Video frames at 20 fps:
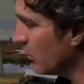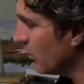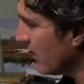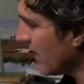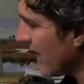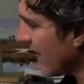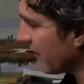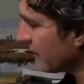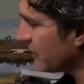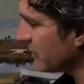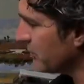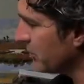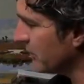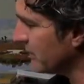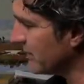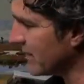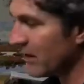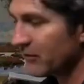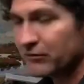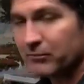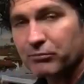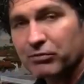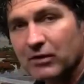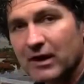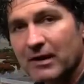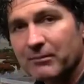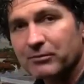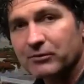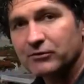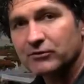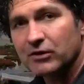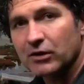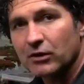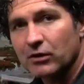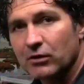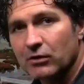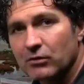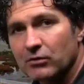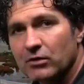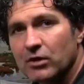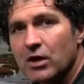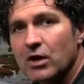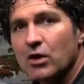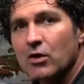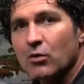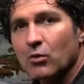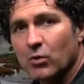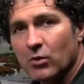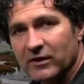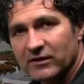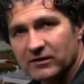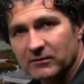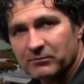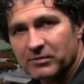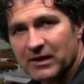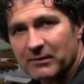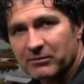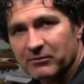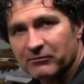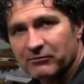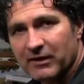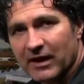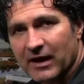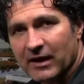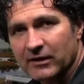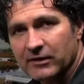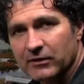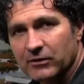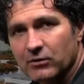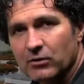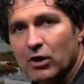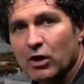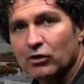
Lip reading: We have to put down the proper tone with the proper value,